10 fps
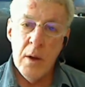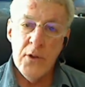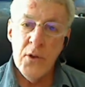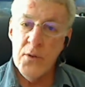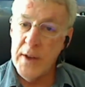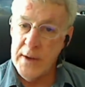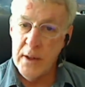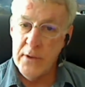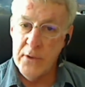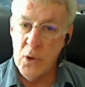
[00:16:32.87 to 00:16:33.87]
survey
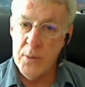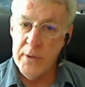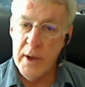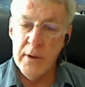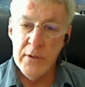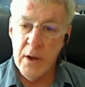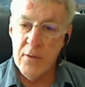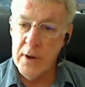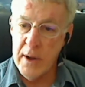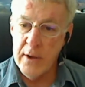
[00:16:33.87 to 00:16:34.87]
telescopes and
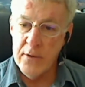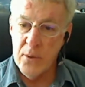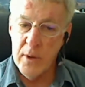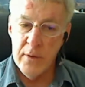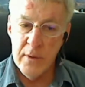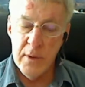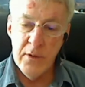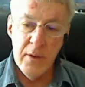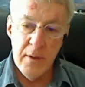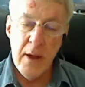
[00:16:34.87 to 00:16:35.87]
discovering asteroids. And
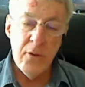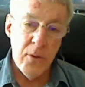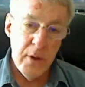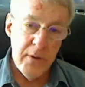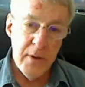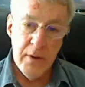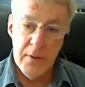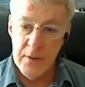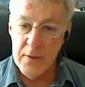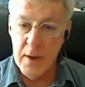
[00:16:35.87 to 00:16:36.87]
this is actually
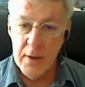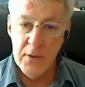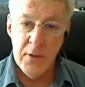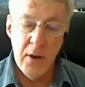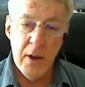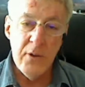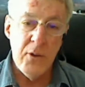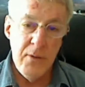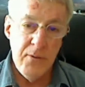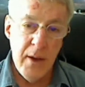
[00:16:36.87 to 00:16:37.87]
citizen science. They're
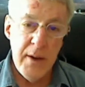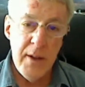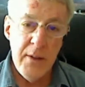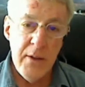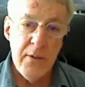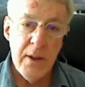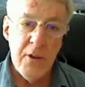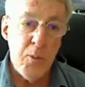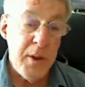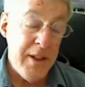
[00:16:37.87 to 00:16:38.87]
actually finding these
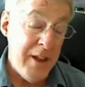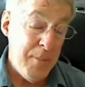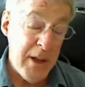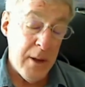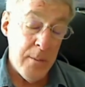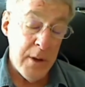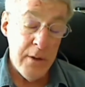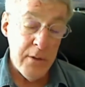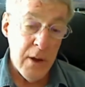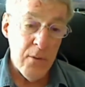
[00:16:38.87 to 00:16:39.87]
things, but they become the
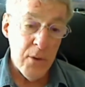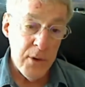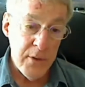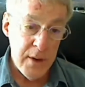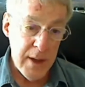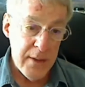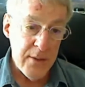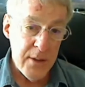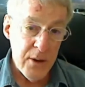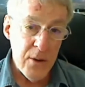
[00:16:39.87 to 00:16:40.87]
discoverers and get
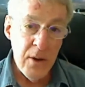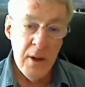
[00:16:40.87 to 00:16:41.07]
their